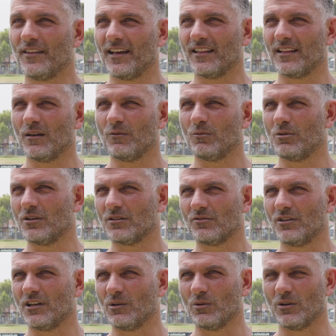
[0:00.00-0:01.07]
that. They've worked
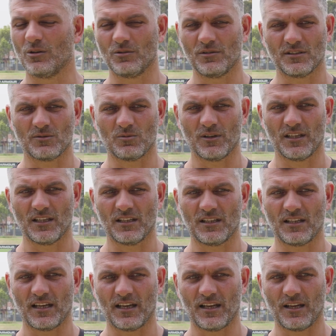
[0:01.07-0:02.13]
really well this week.
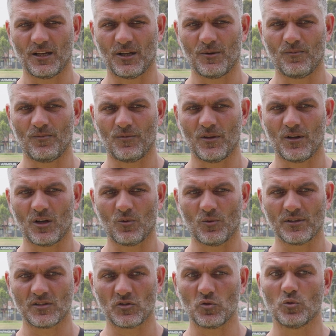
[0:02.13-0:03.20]

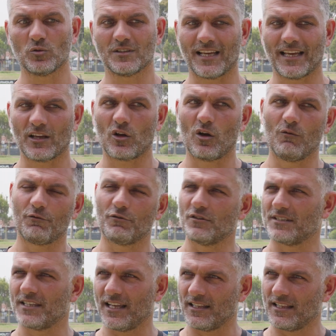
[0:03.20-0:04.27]
We still take
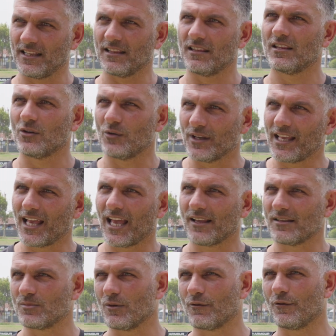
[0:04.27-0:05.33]
confidence out of the three
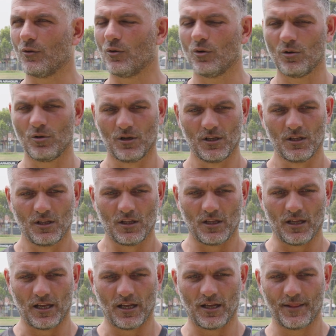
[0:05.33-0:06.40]
games before
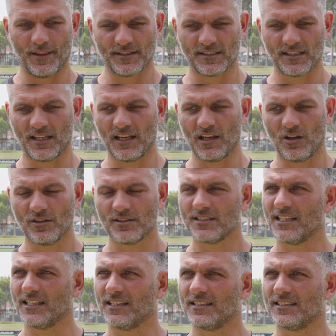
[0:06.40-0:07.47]
the City loss
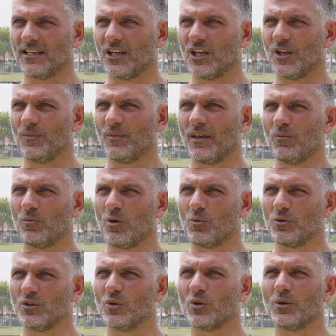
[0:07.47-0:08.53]
and what
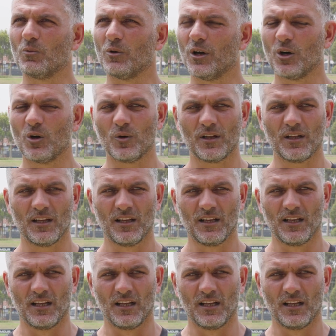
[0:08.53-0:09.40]
we're doing well and